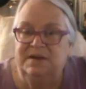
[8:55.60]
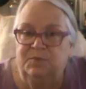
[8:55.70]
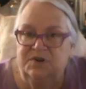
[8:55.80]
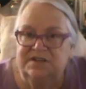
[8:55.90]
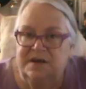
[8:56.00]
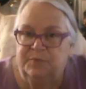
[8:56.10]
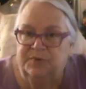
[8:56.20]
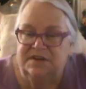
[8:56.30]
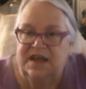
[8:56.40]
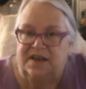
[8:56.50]
more
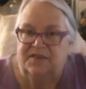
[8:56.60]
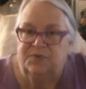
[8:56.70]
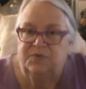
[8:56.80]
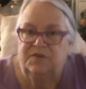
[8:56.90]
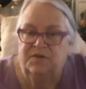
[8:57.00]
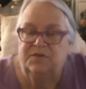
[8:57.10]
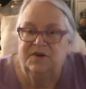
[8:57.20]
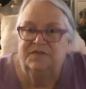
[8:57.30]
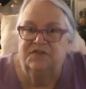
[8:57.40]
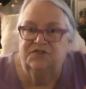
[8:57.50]
temperate days.
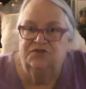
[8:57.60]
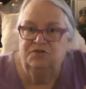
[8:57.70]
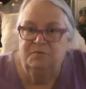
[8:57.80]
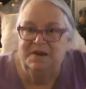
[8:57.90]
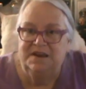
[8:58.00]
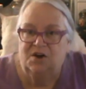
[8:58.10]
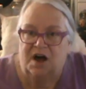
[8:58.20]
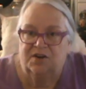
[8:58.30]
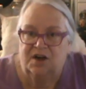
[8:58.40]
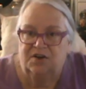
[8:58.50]
If it's too many
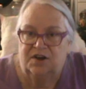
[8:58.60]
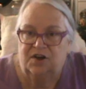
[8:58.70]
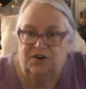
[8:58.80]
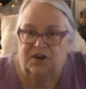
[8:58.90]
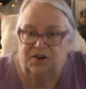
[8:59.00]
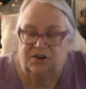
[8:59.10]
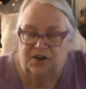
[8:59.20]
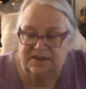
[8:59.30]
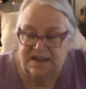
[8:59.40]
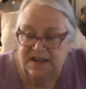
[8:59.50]

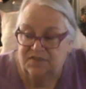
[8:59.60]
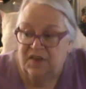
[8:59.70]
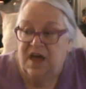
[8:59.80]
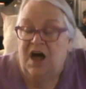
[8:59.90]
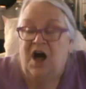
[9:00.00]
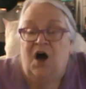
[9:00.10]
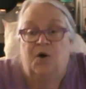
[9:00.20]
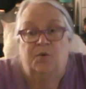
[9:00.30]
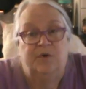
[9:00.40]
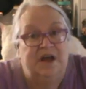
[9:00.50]
hot days,
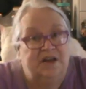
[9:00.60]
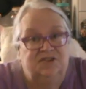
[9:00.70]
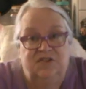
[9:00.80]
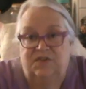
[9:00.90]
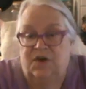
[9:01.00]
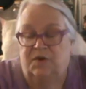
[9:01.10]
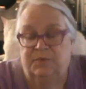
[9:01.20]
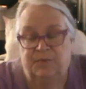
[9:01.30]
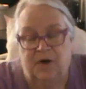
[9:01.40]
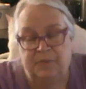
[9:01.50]
it just
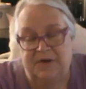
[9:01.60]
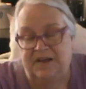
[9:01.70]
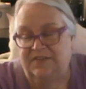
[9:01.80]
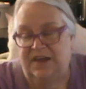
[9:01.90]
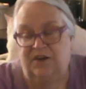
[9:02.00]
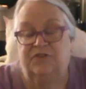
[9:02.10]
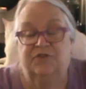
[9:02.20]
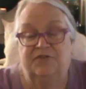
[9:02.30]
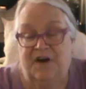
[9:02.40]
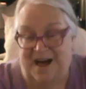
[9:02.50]
our plants cannot
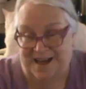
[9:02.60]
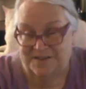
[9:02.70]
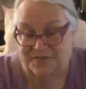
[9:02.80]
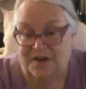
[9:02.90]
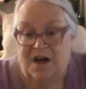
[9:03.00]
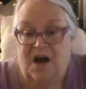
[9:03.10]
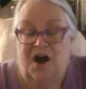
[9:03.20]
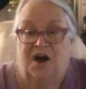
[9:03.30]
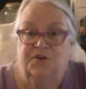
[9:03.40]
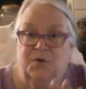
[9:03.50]
survive.
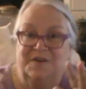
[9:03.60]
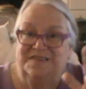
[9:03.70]
Our growing